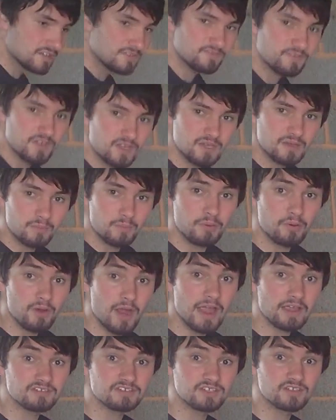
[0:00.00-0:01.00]
it for
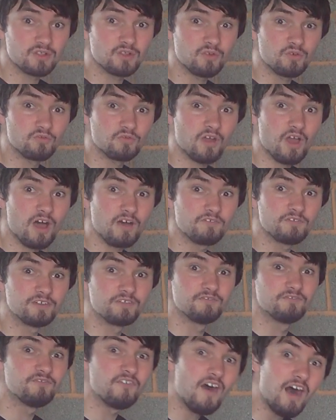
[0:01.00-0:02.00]
practical rather
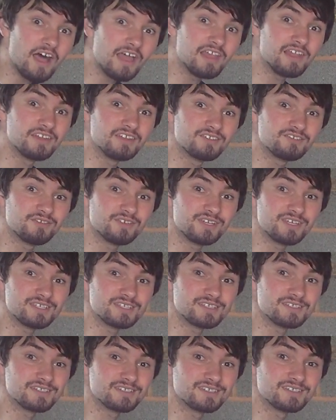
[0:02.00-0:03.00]
than violent
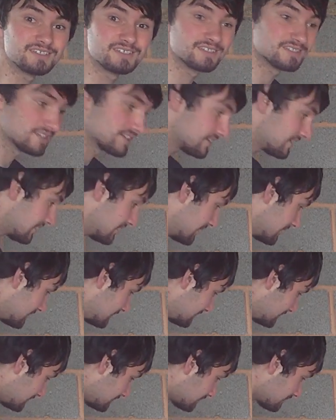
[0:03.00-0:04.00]
reasons.
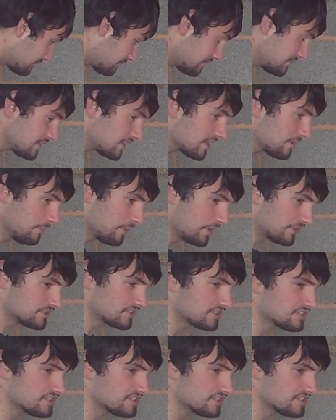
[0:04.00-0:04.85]
But